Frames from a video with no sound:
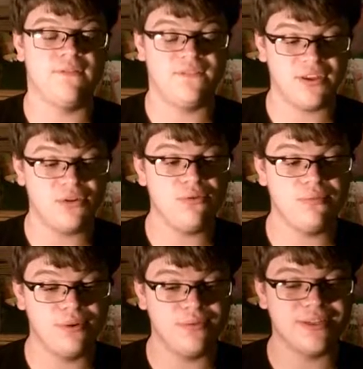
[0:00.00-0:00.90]
few
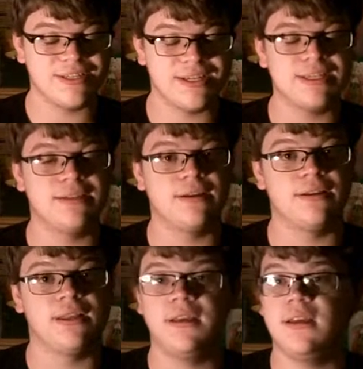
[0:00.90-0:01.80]
movies he's done
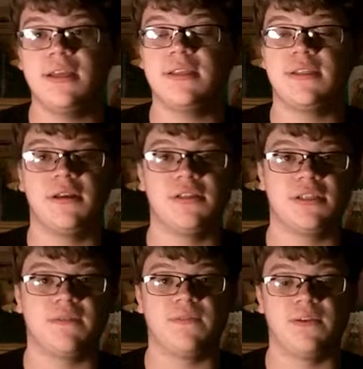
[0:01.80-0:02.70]

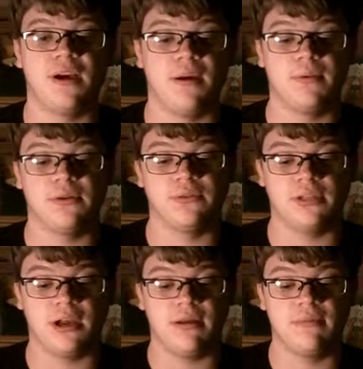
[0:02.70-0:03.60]
just a phenomenal
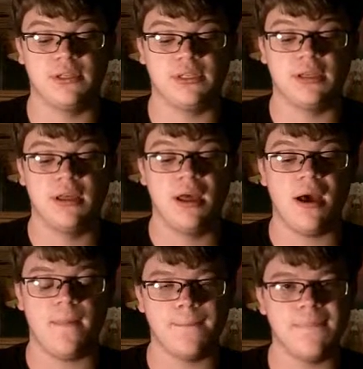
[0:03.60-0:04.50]
job, just
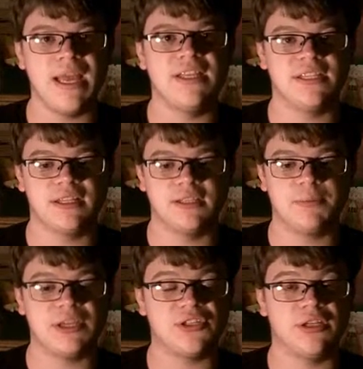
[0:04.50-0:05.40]
amazing.
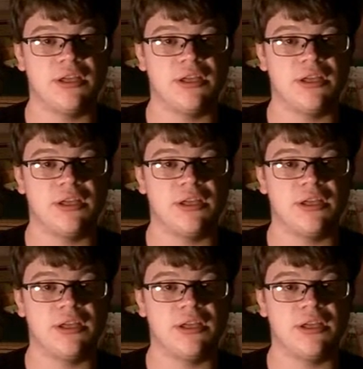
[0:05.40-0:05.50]
Especially